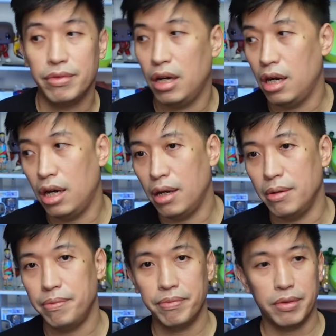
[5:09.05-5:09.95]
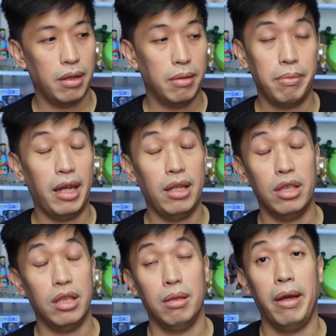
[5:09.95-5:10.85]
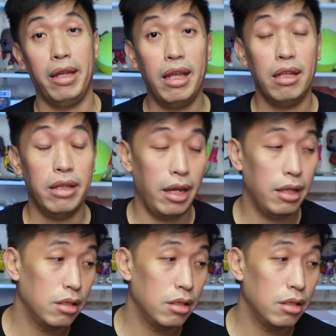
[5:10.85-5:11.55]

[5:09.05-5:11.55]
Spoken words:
my nail died.